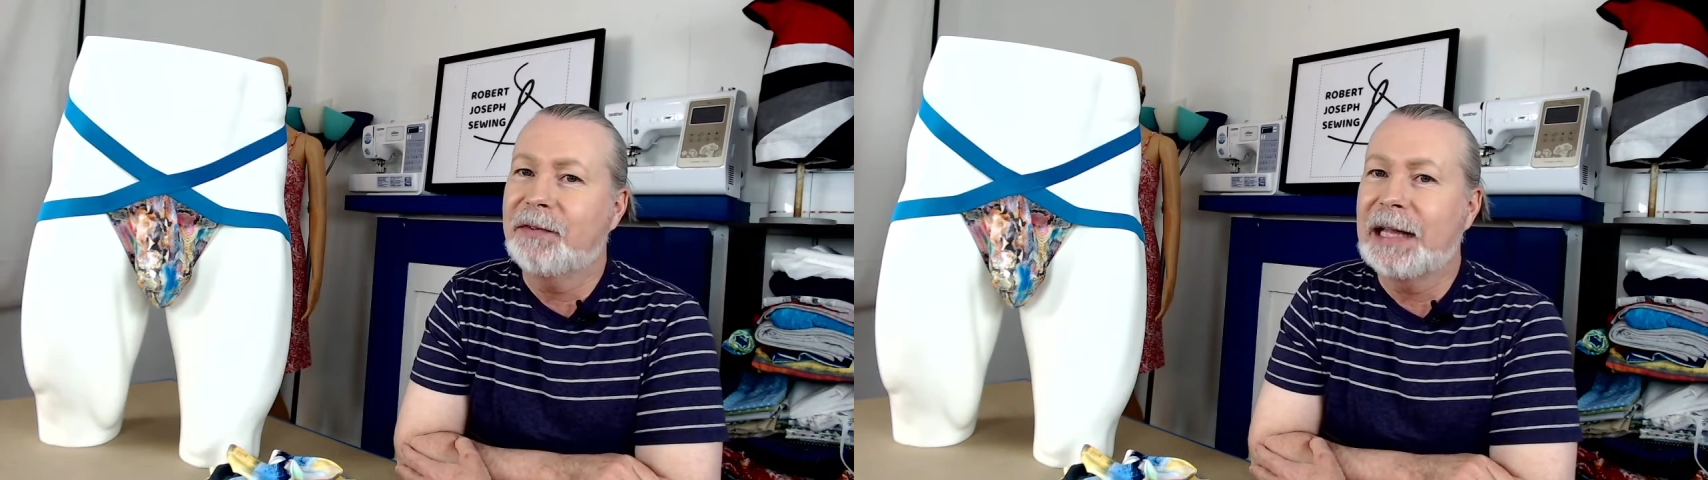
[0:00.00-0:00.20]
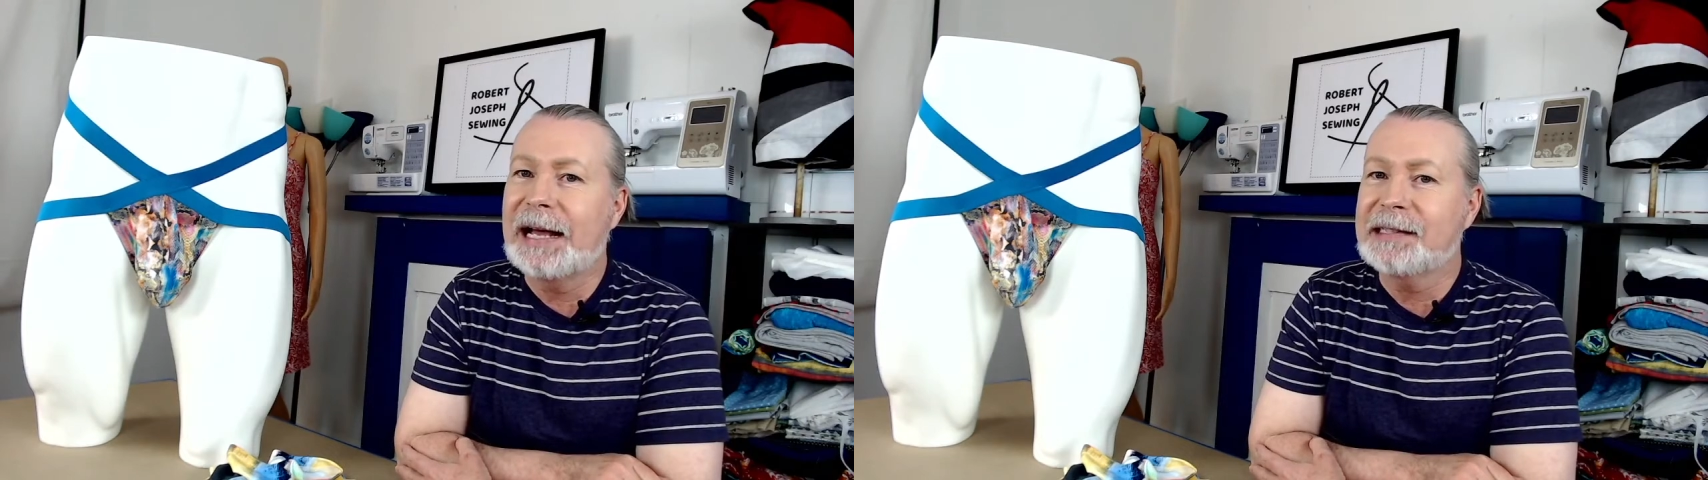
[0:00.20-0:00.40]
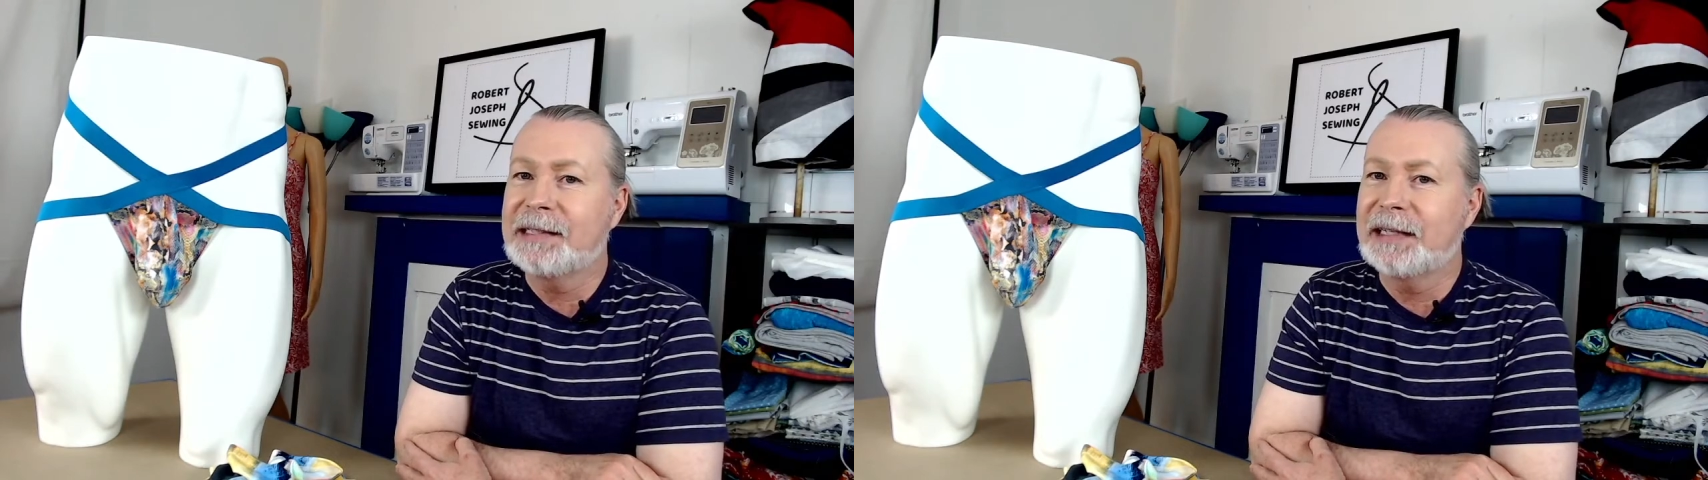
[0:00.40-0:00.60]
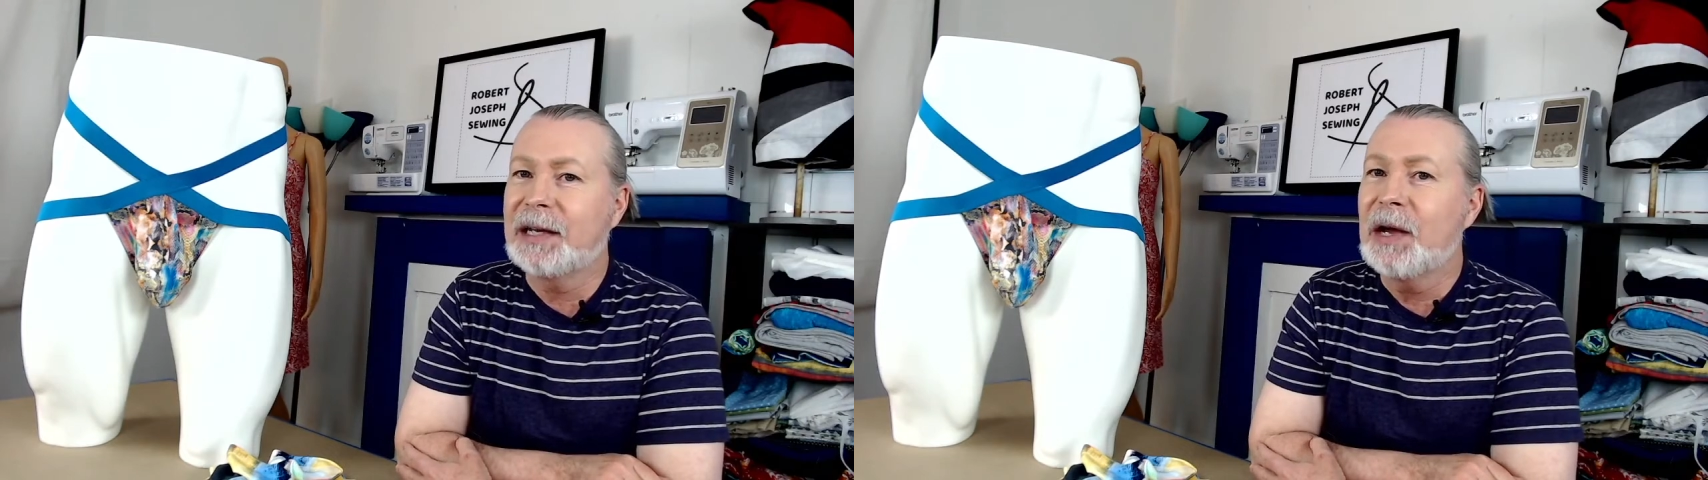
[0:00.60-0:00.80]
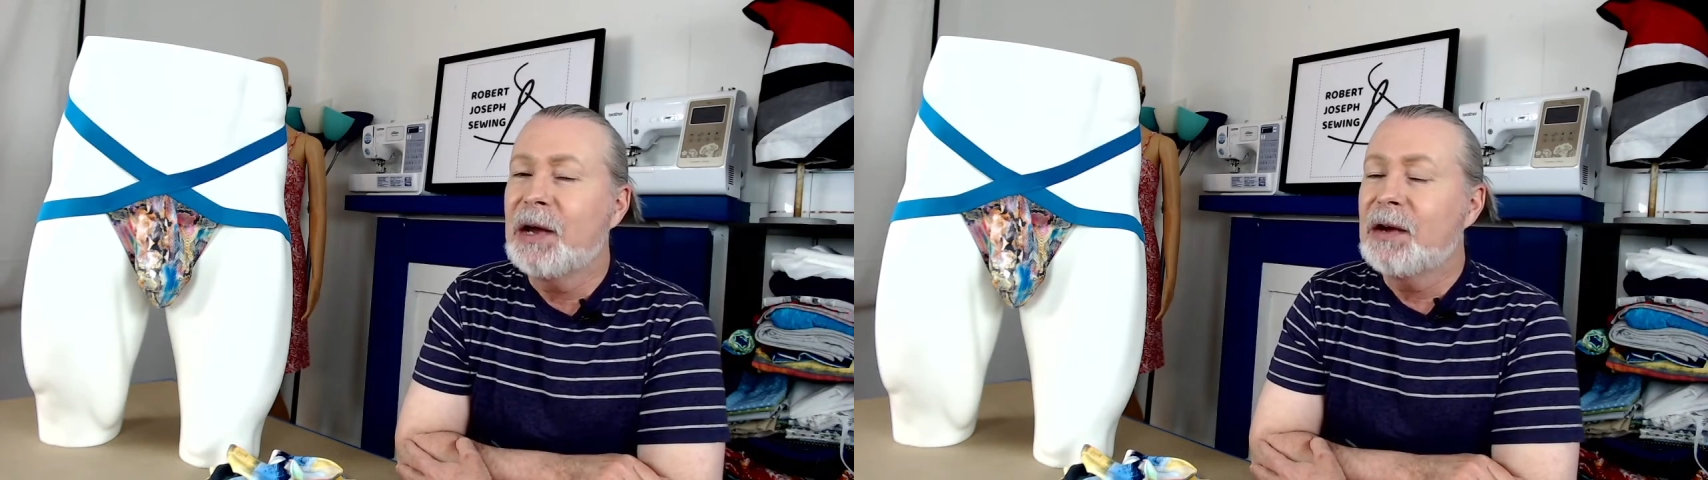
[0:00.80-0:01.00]

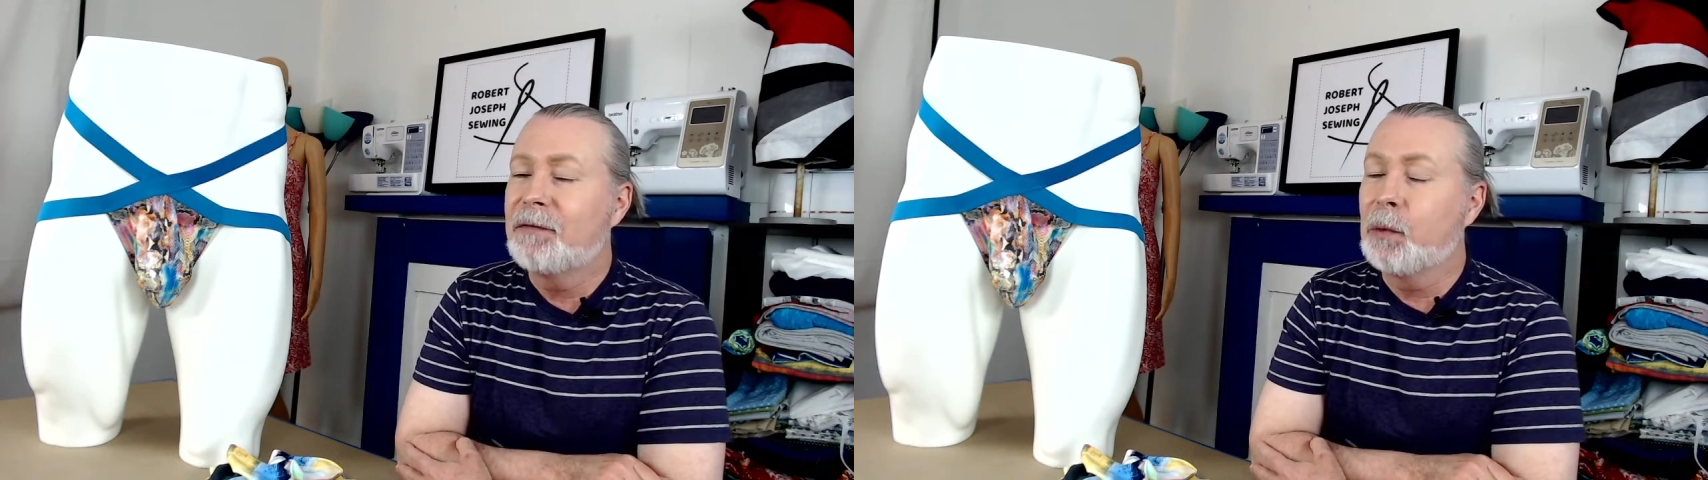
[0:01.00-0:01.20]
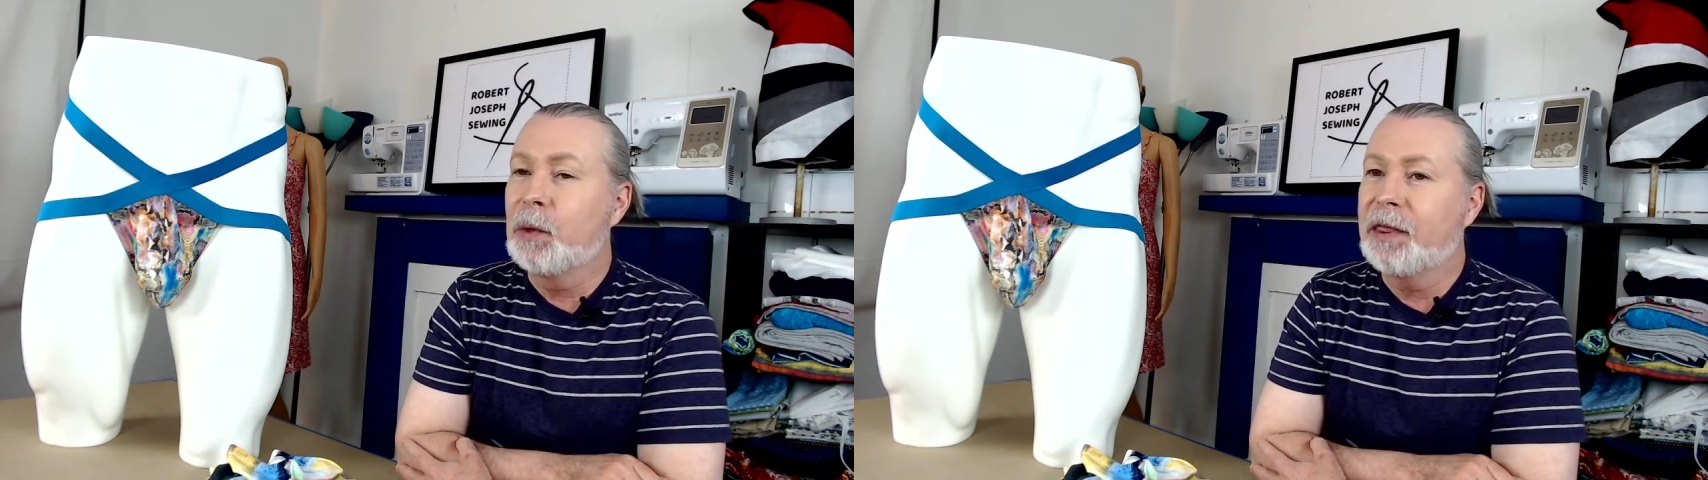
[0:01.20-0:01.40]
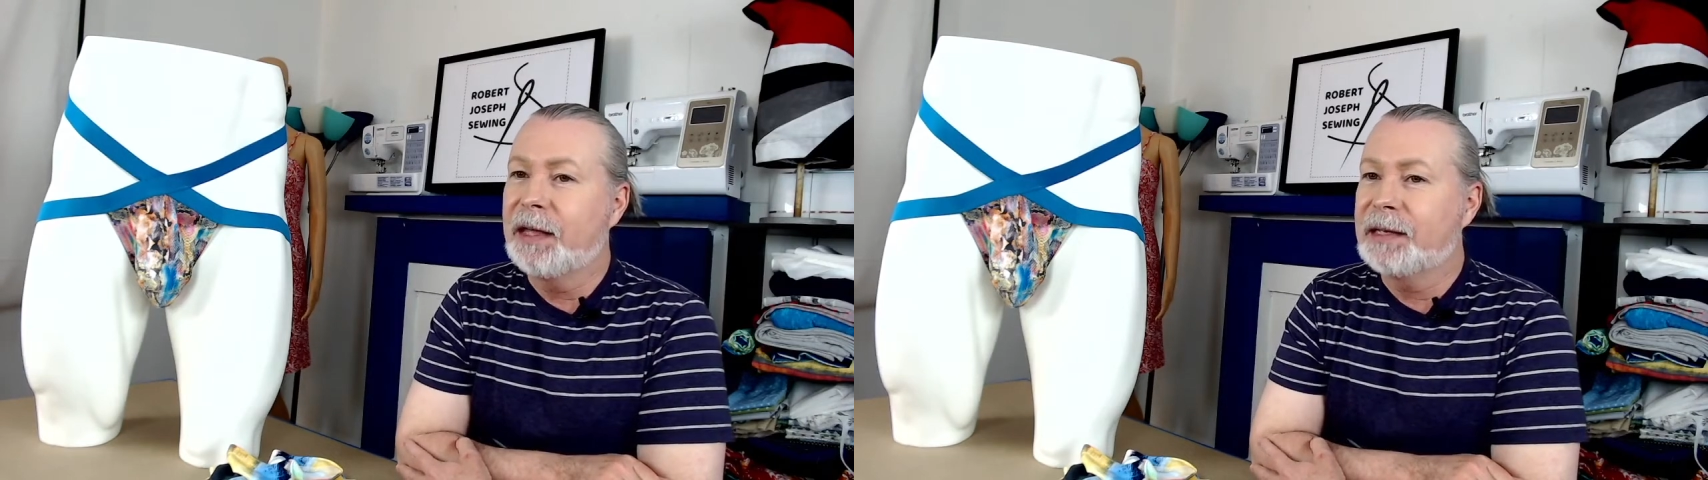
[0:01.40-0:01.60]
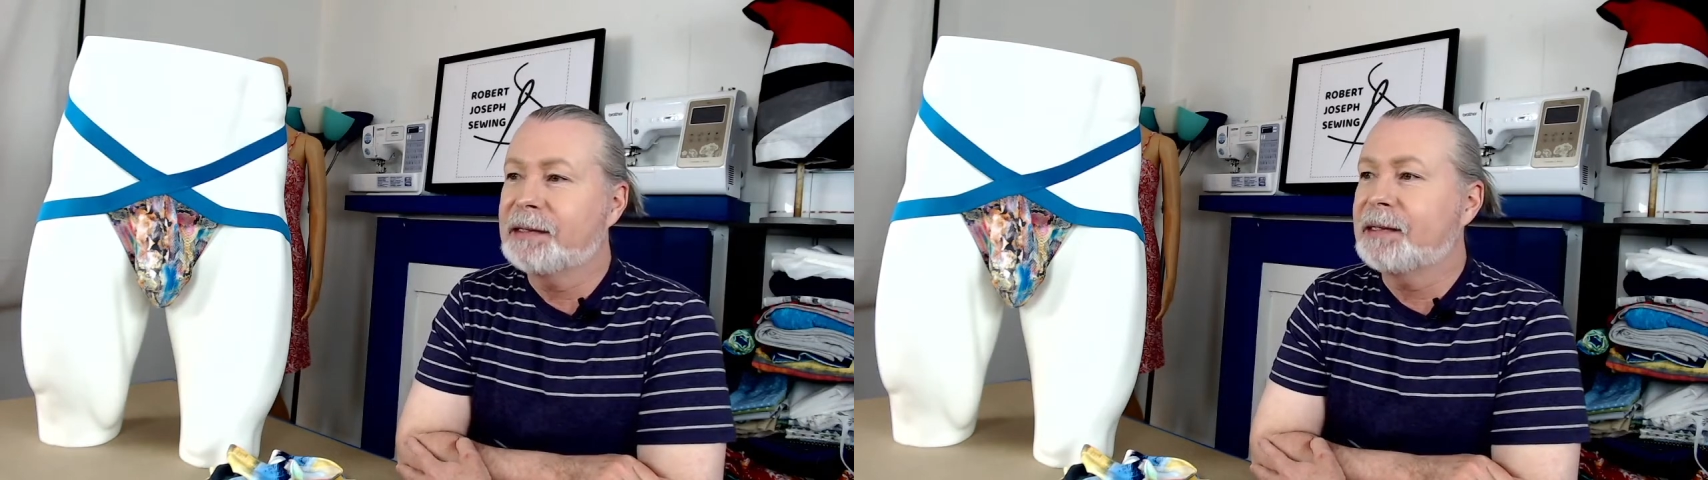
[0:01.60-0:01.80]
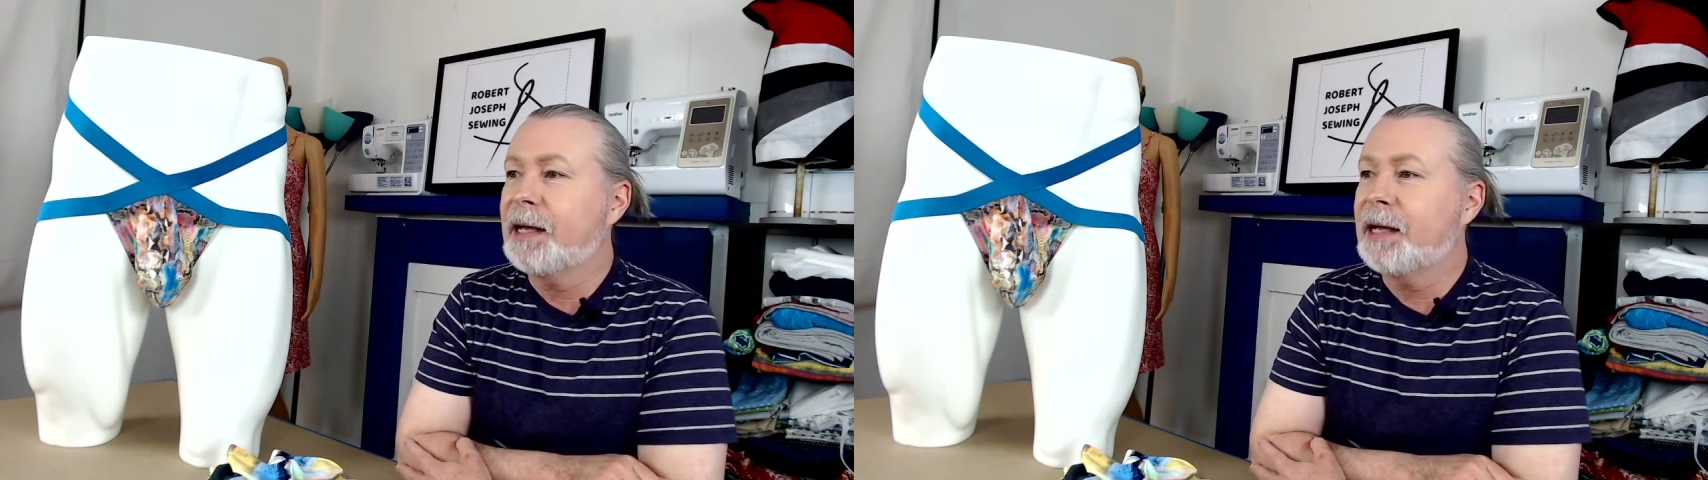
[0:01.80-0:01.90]
elastic for this.